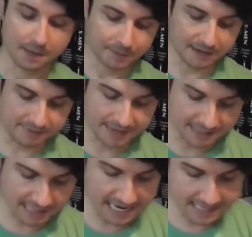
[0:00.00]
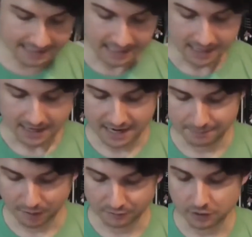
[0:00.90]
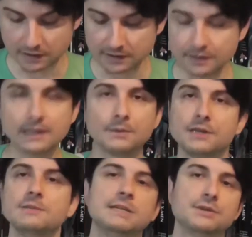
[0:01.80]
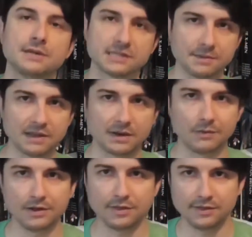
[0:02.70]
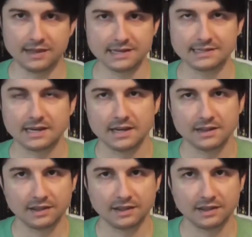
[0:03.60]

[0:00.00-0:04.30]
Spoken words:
But in this case, Marvel clearly wanted to be doing something with this